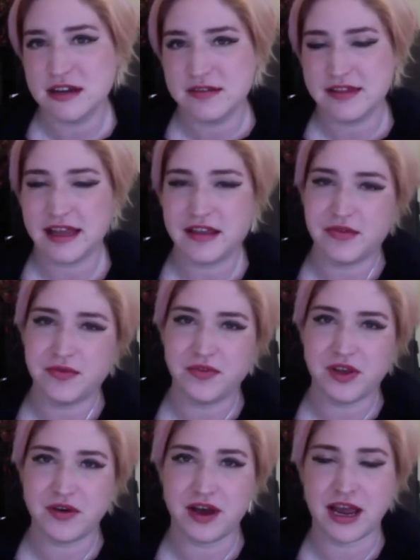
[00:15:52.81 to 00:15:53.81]
They can
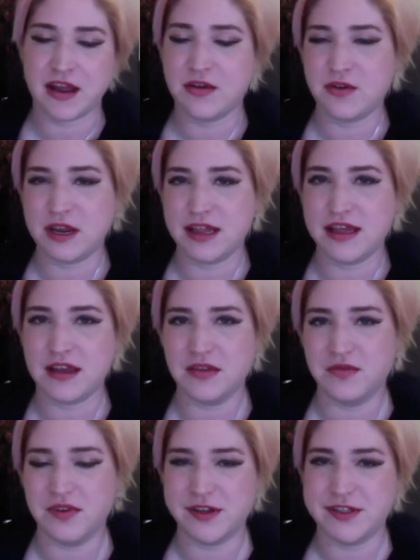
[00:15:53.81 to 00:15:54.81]
feel angry, they can
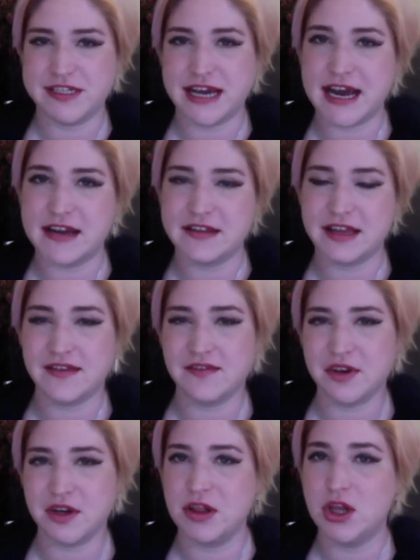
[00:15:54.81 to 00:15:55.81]
feel sad, they can
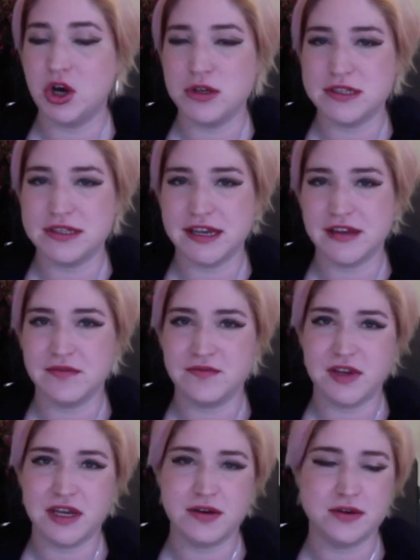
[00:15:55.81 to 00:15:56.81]
feel lost, they can
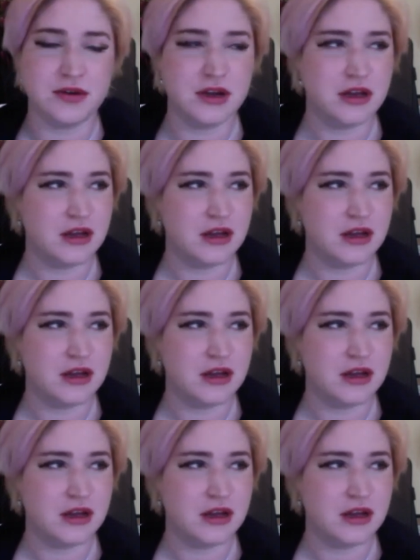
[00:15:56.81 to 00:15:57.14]
feel